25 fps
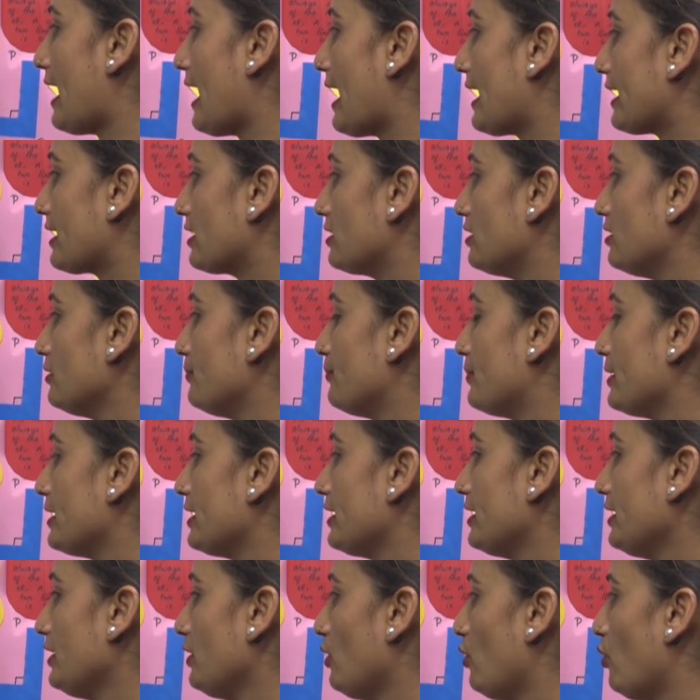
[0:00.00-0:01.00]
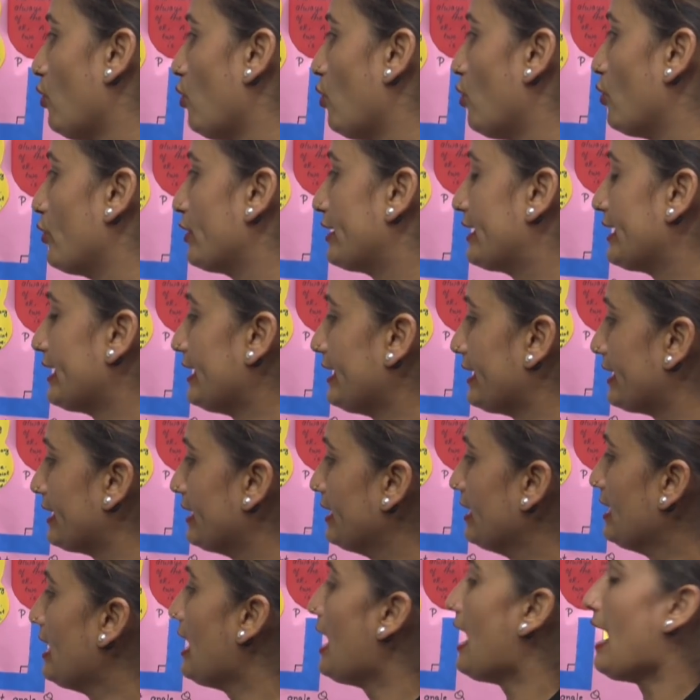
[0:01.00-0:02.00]
angle BOD
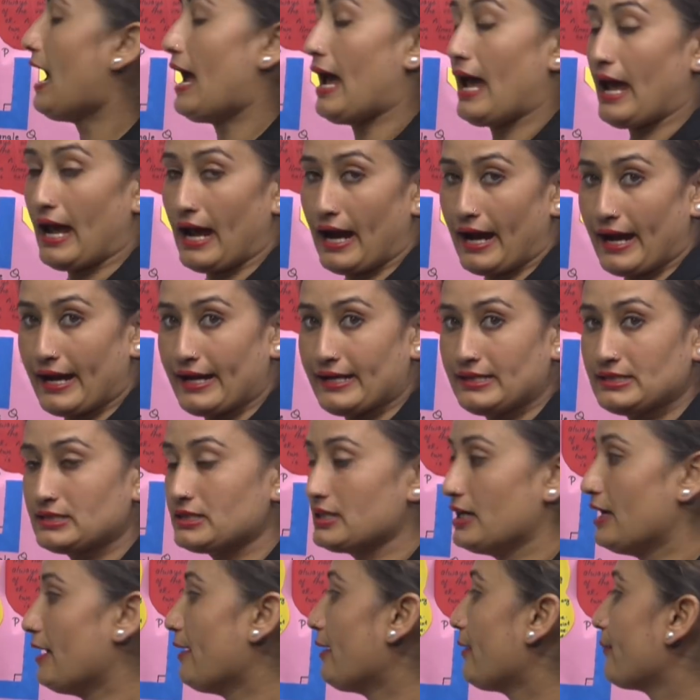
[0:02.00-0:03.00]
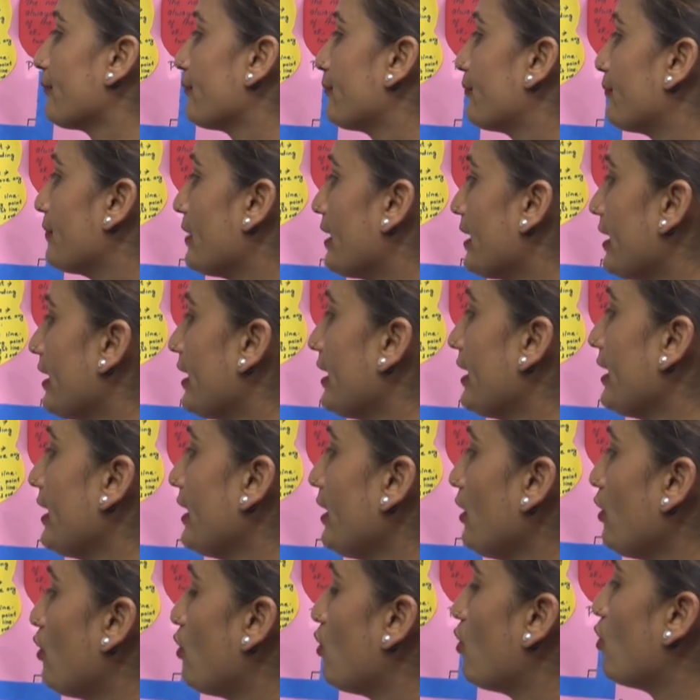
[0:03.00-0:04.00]
and
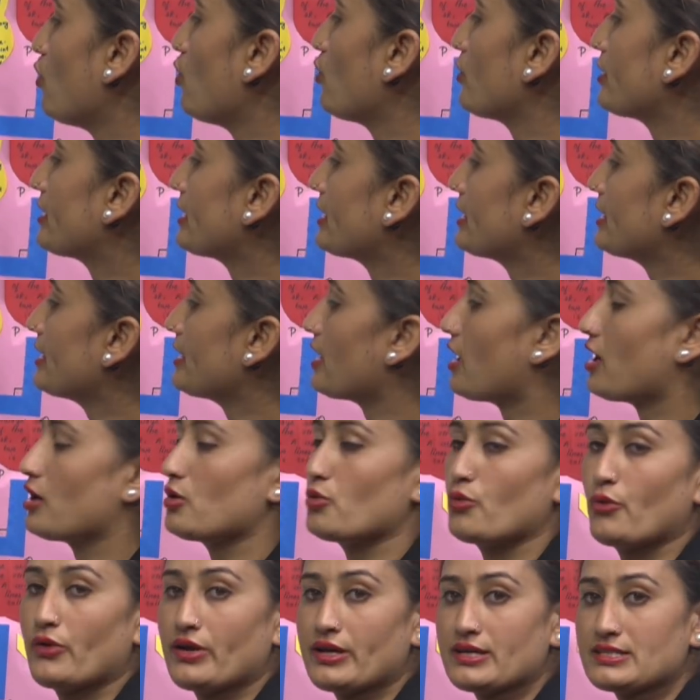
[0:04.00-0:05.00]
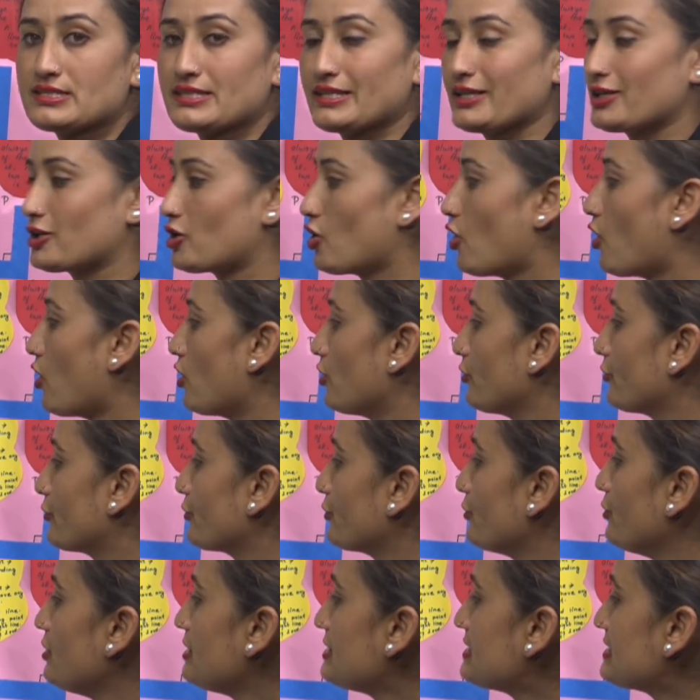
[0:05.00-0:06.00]
AOD always equal
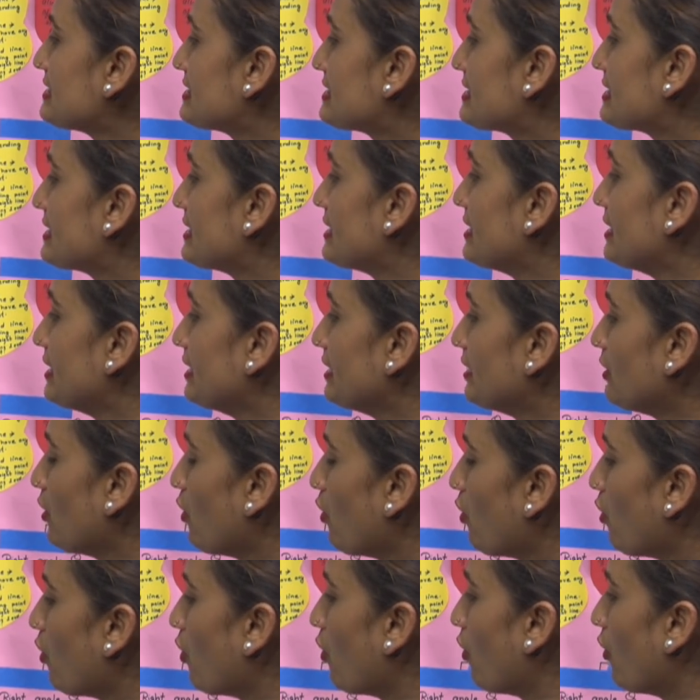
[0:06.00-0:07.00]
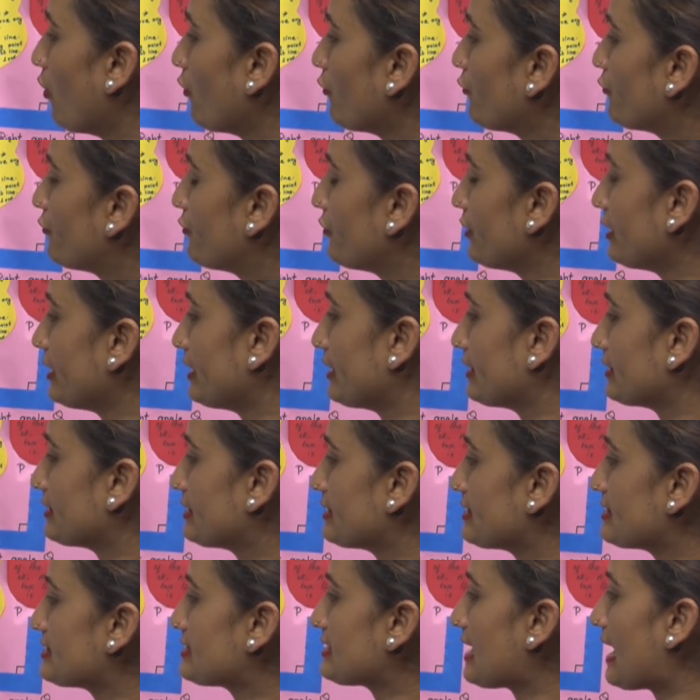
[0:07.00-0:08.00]
to COV.
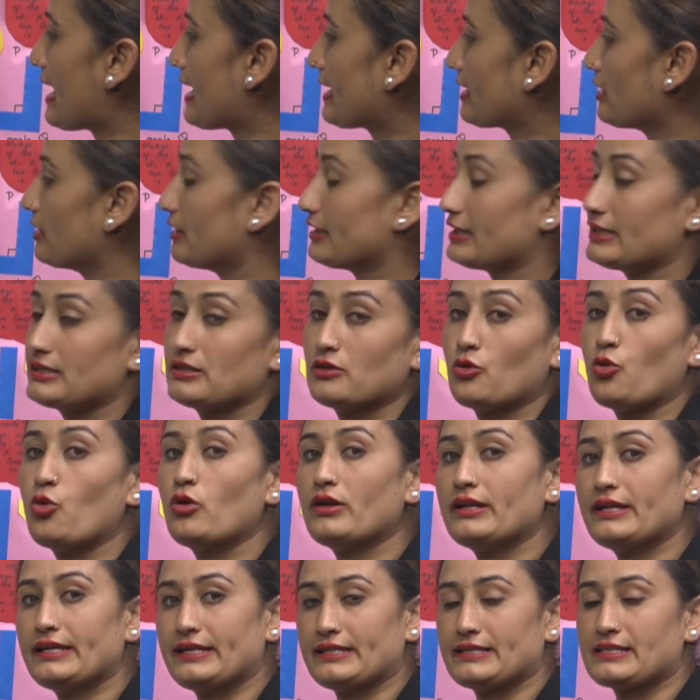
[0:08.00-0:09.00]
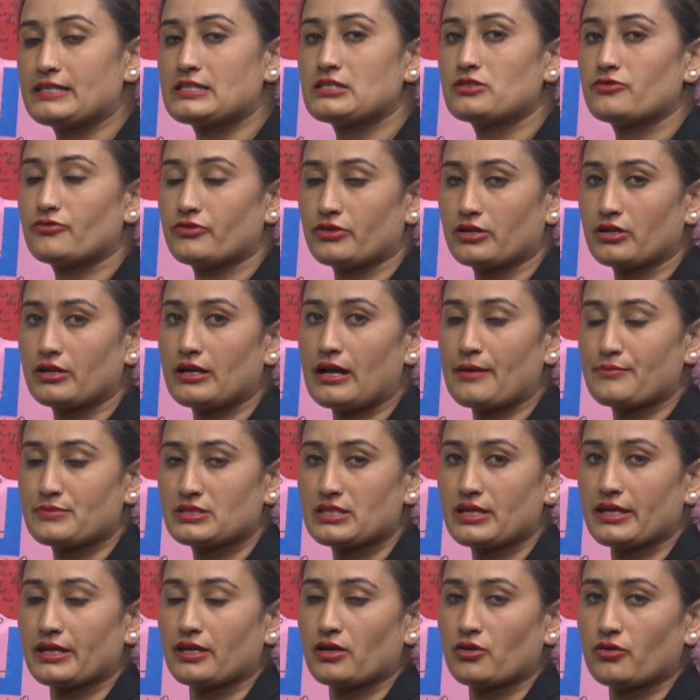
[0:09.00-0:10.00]
This angle only in this figure I am
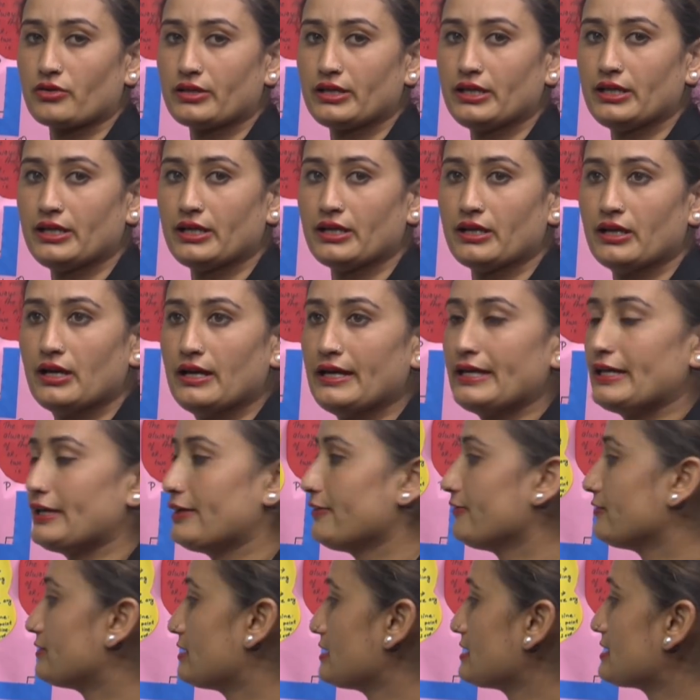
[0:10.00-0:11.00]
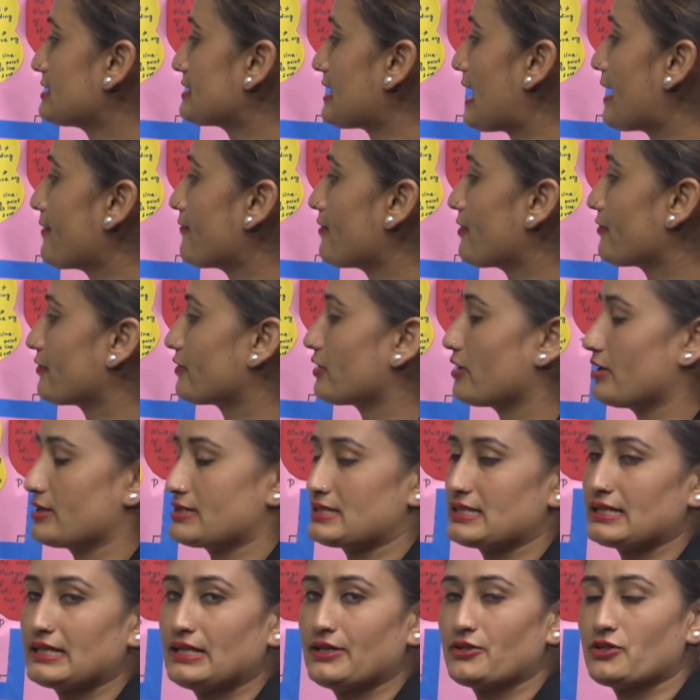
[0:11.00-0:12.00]
saying, okay. If this type of
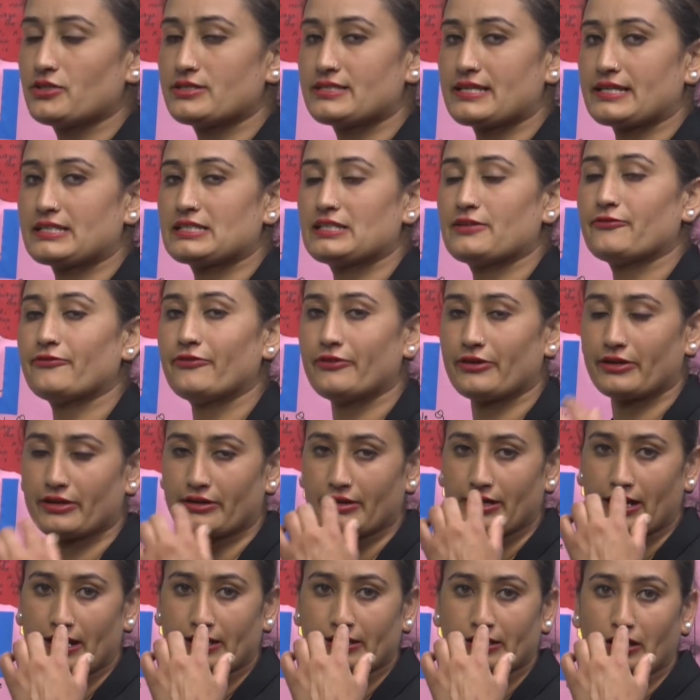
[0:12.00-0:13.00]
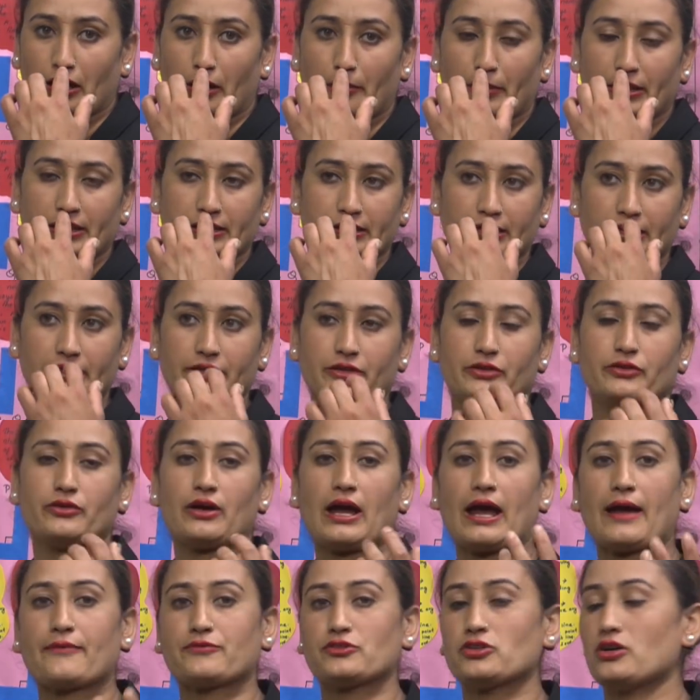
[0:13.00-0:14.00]
crossing intersecting figure are coming, then you
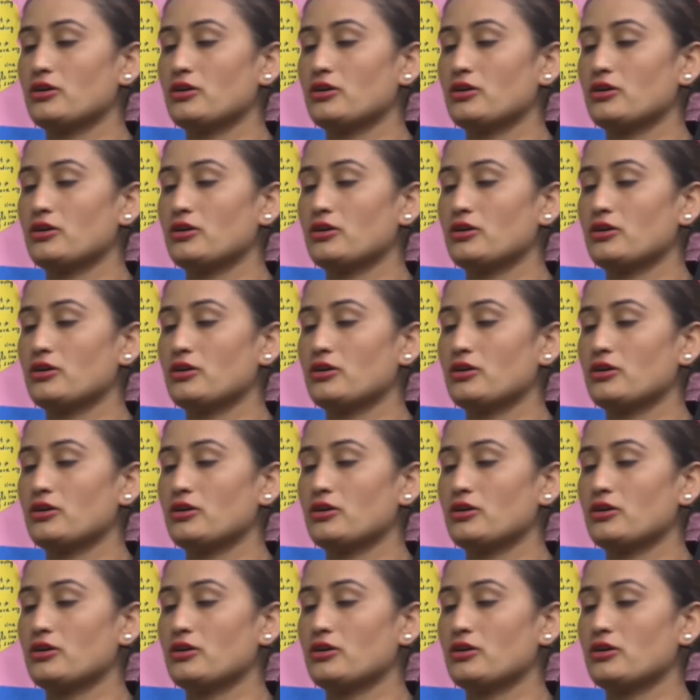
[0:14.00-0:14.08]
have to